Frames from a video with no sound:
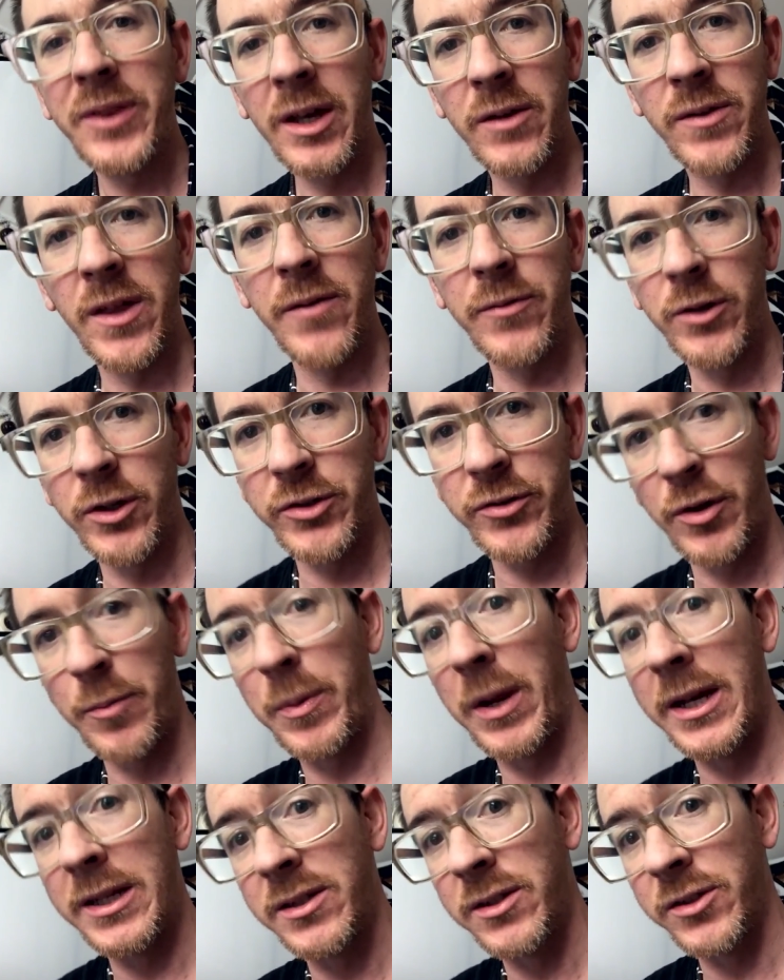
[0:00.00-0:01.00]
If they've got to
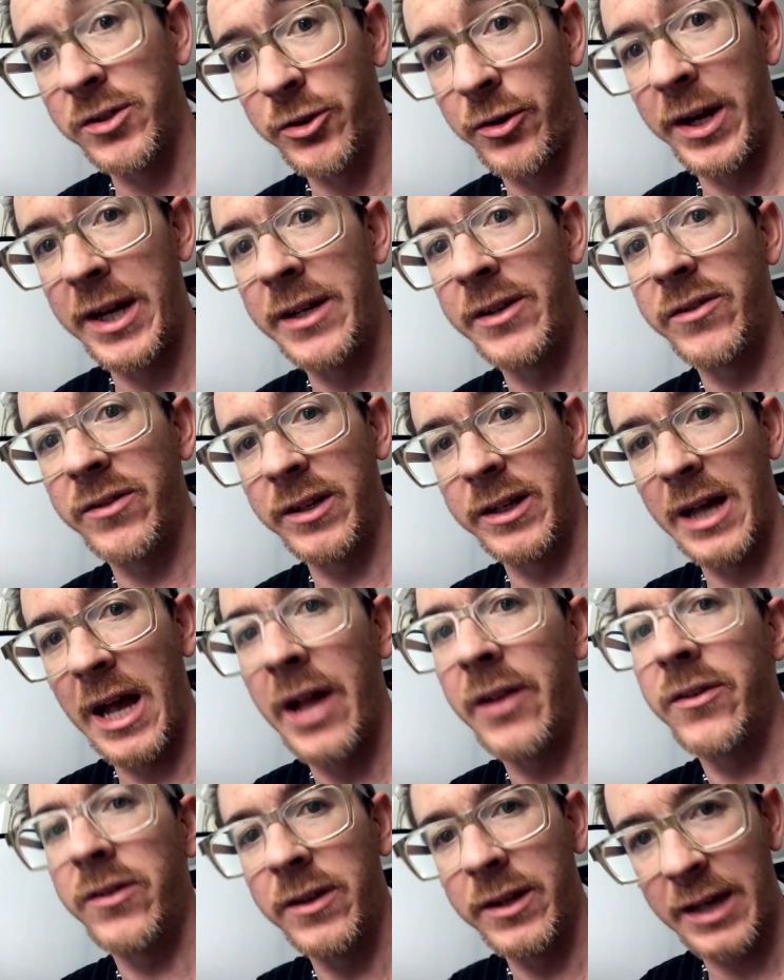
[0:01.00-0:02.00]
replace the screen to
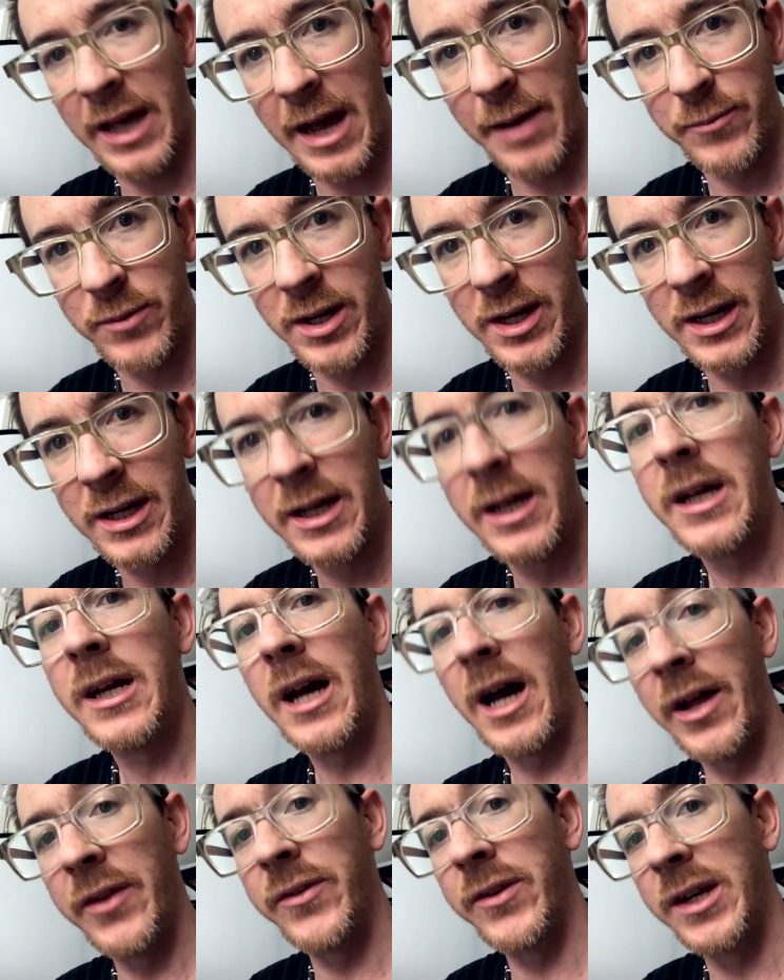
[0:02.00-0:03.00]
get to the camera
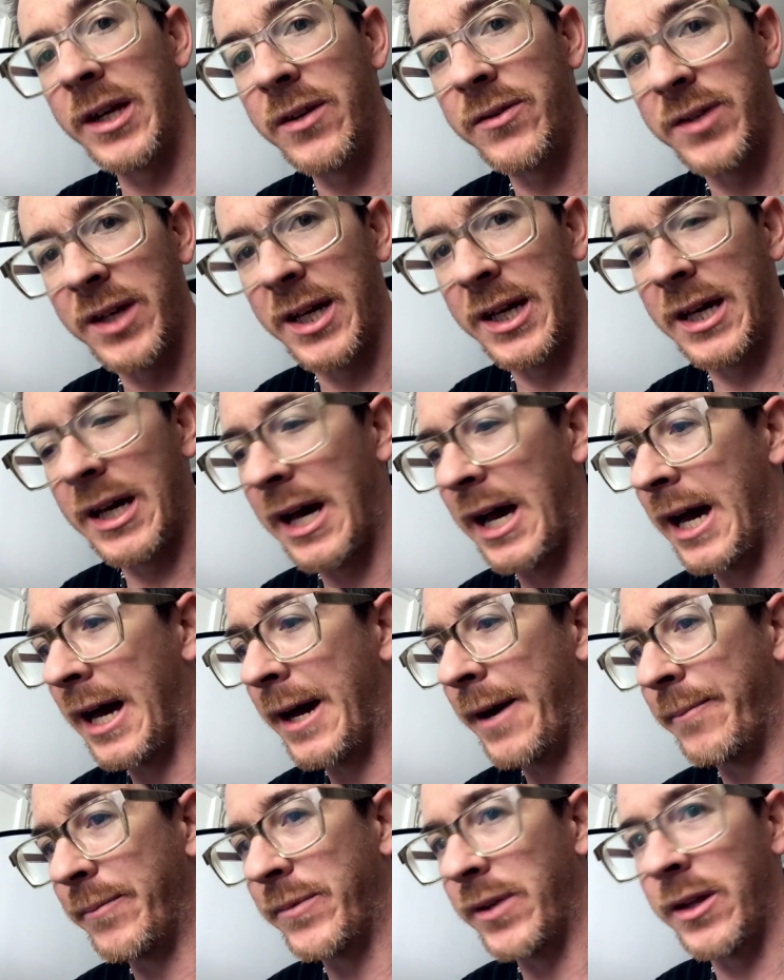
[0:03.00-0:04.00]
underneath it,
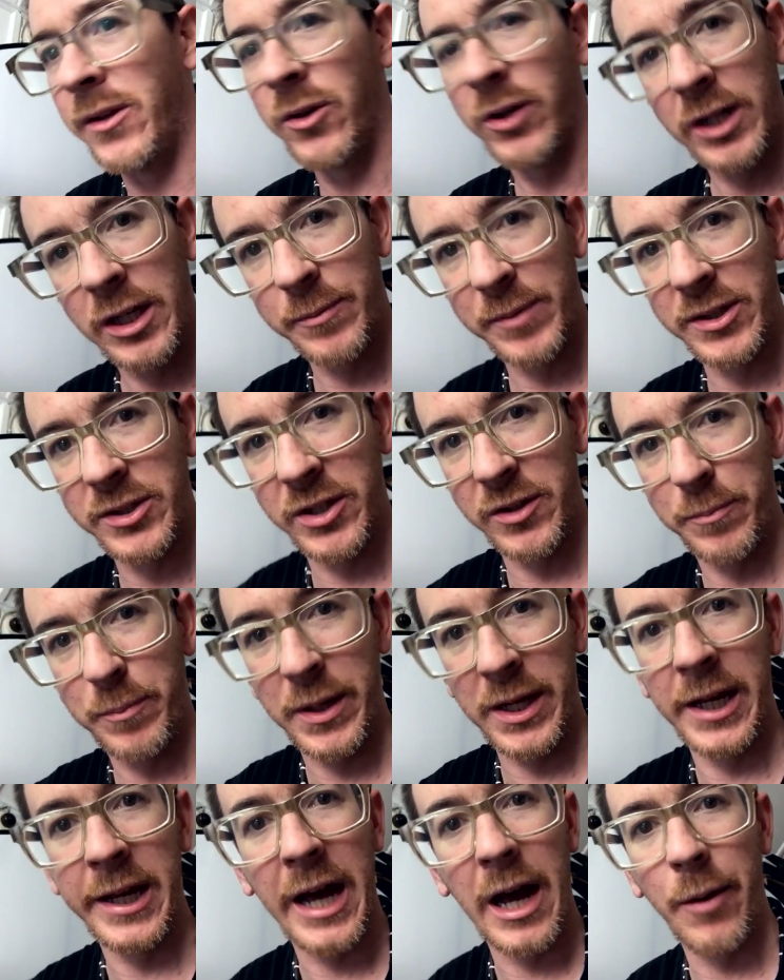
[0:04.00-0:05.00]
um, they're not going to be sort of
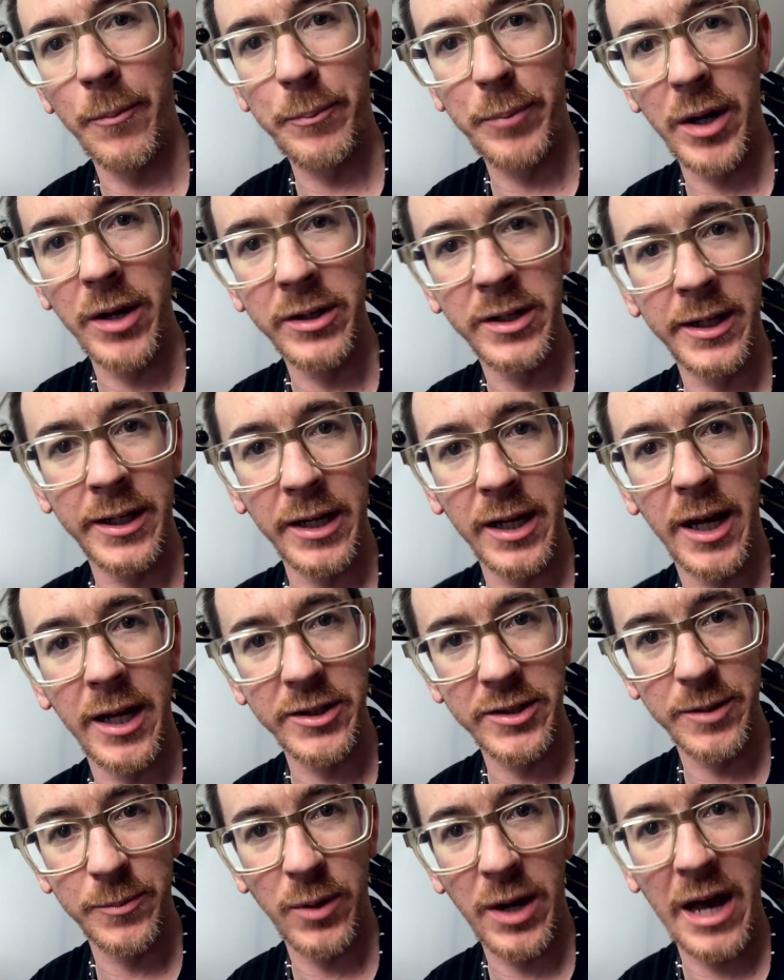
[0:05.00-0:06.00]
picking out broken
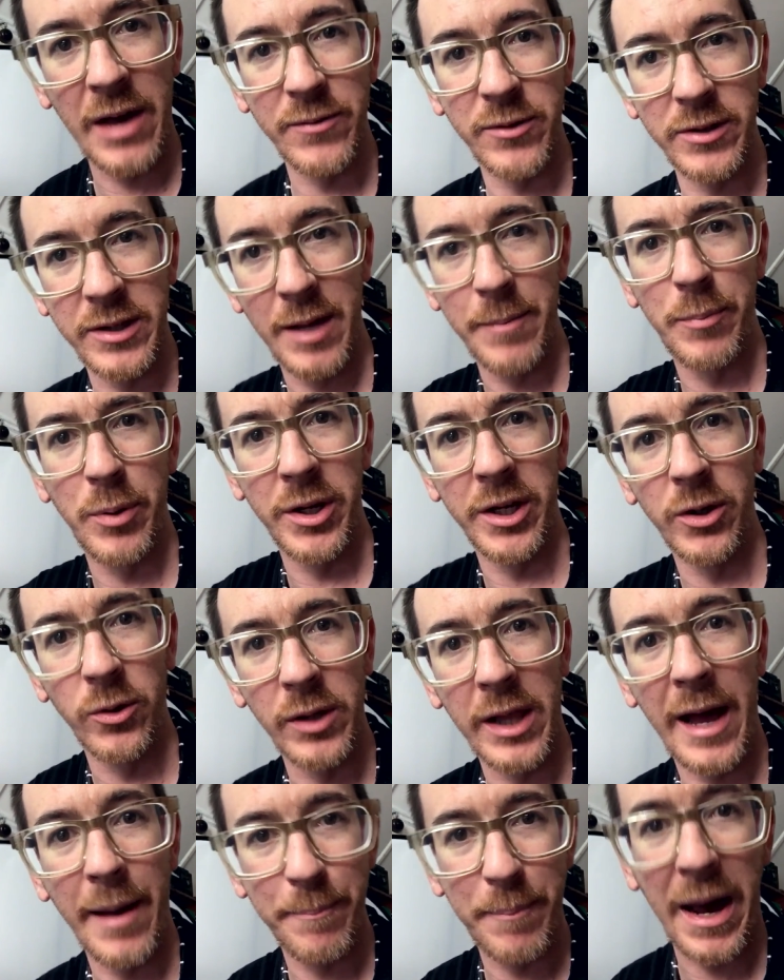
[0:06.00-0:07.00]
glass and what have you, and then putting all
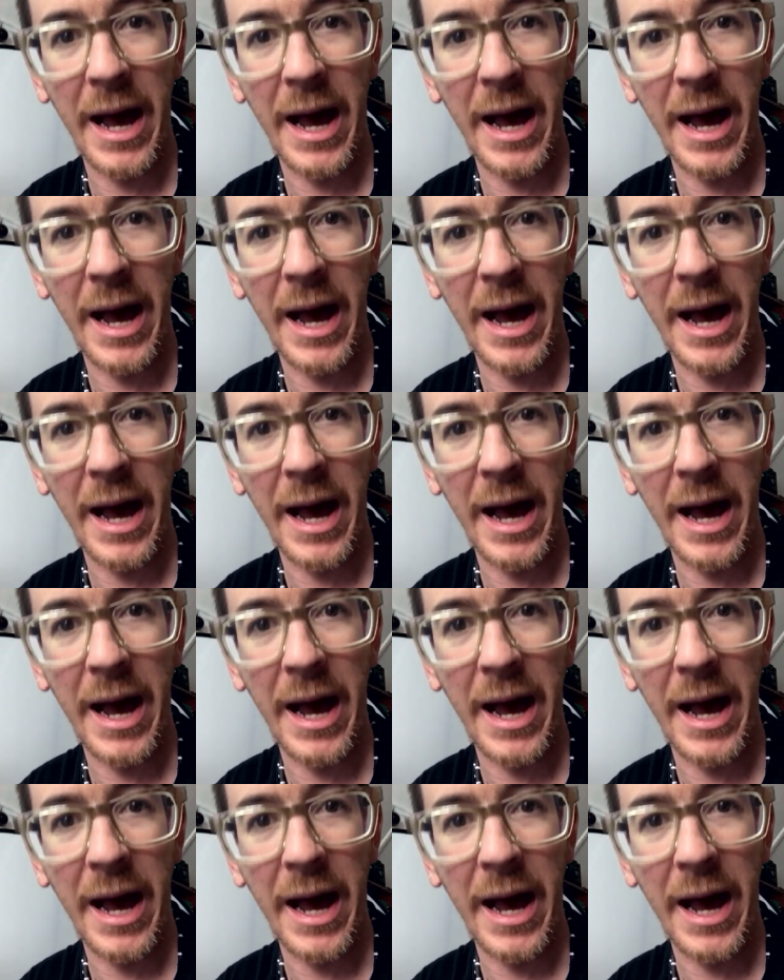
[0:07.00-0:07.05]
that